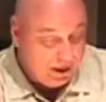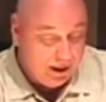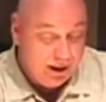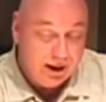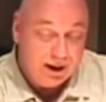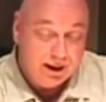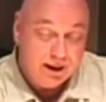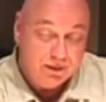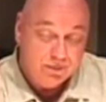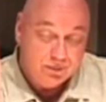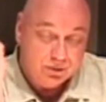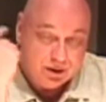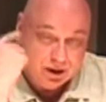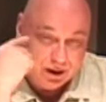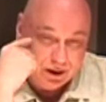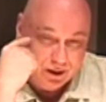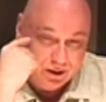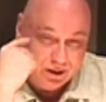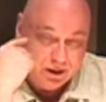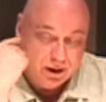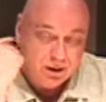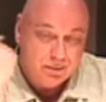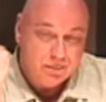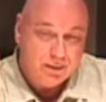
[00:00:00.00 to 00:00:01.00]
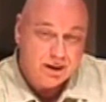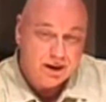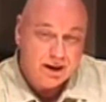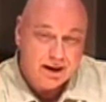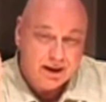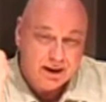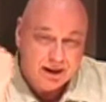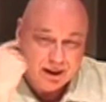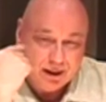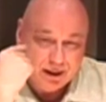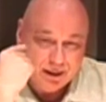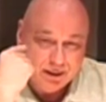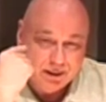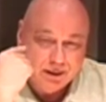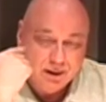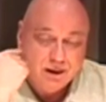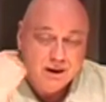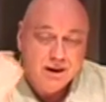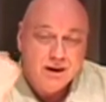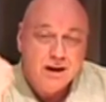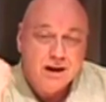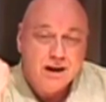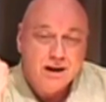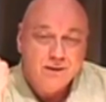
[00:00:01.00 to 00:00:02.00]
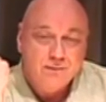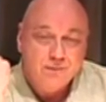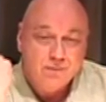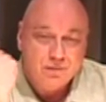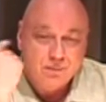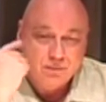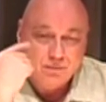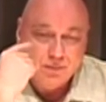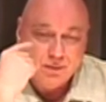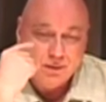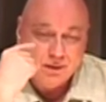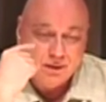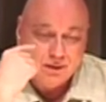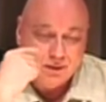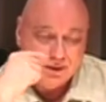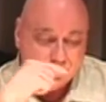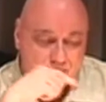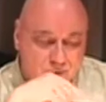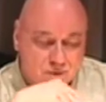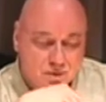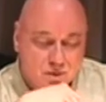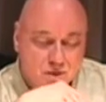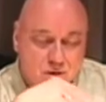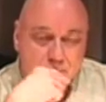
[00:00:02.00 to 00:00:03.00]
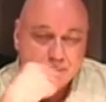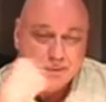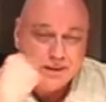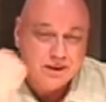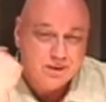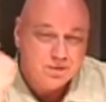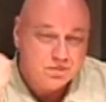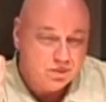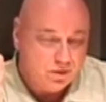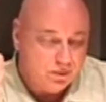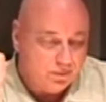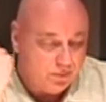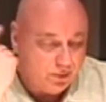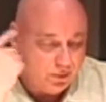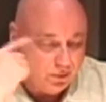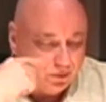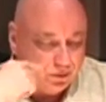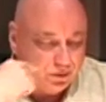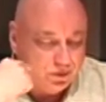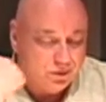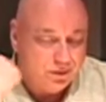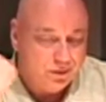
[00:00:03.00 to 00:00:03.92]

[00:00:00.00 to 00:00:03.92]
and I was hearing it in my head. Even, this was on the bass trombone.